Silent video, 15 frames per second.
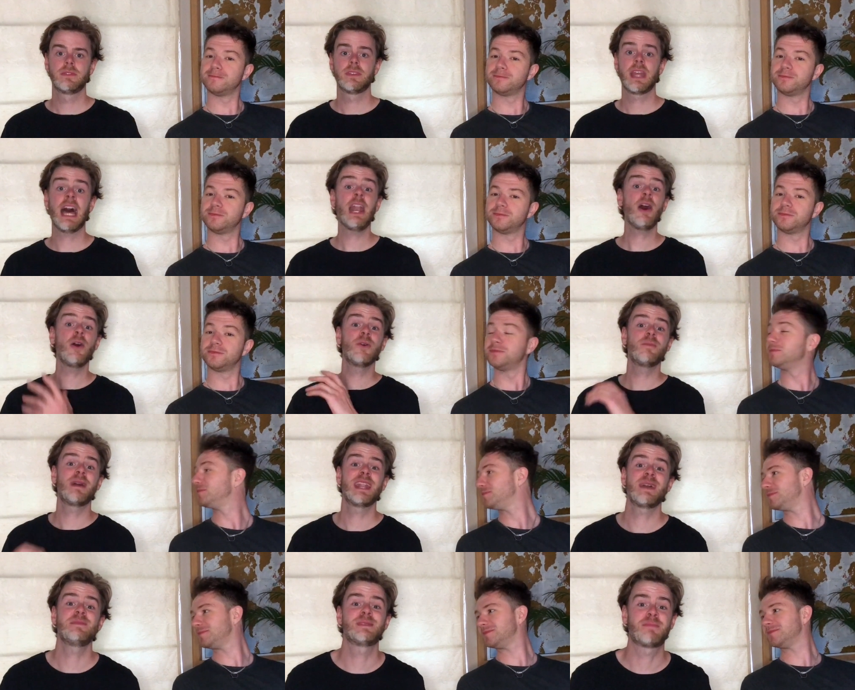Speaker 1: Hello, my
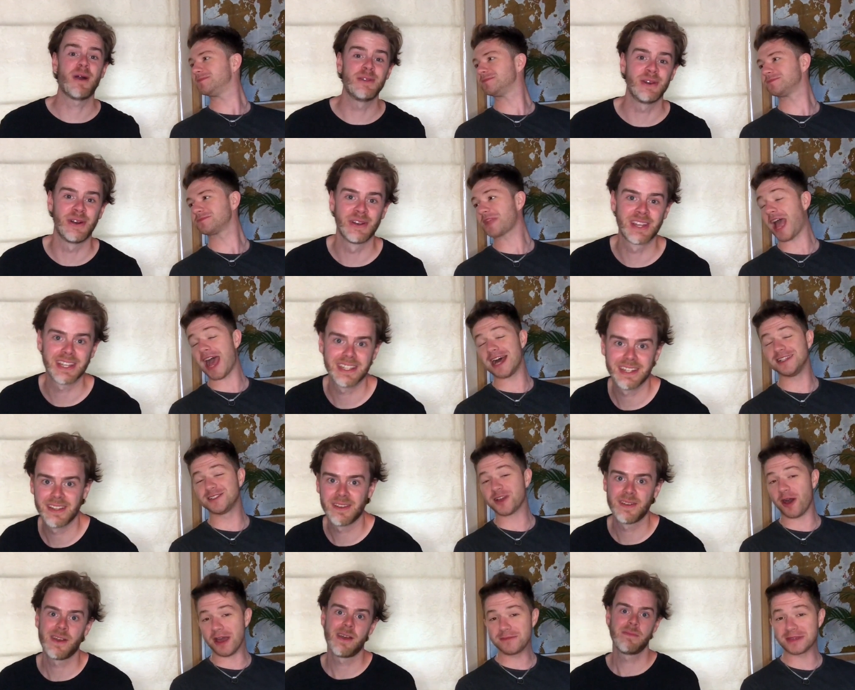name is Beaudog. And
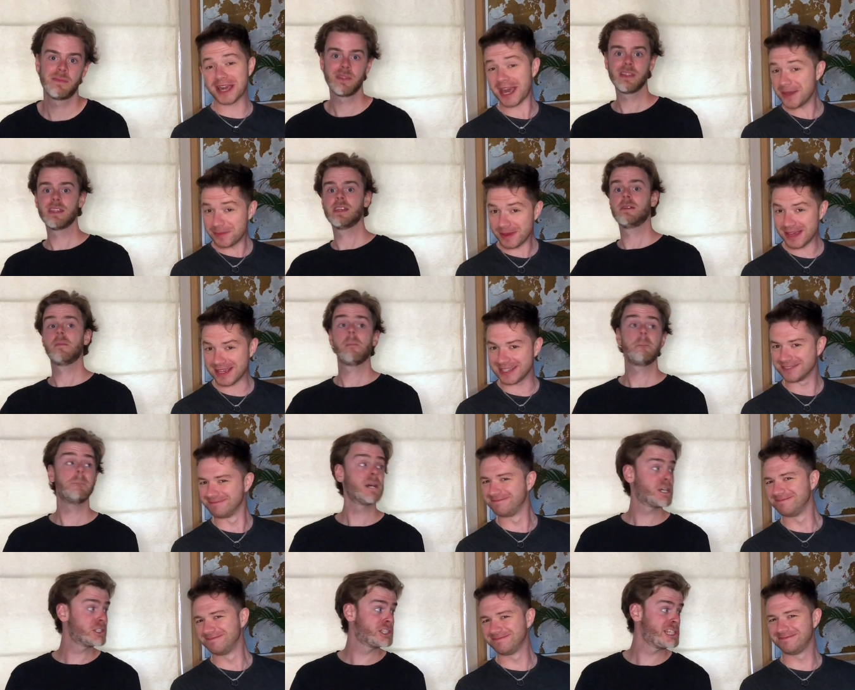I'm KP.
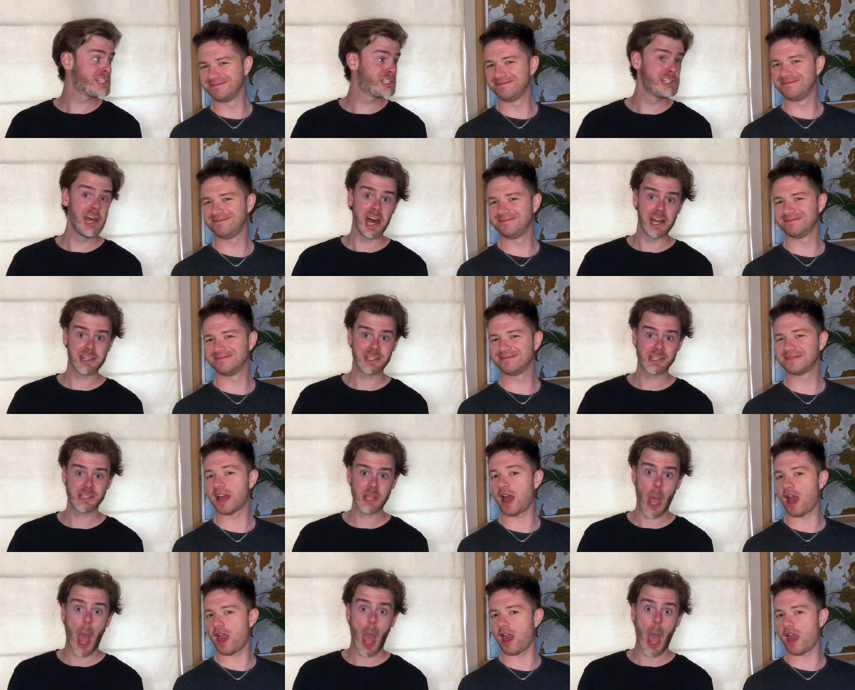Because he's nuts.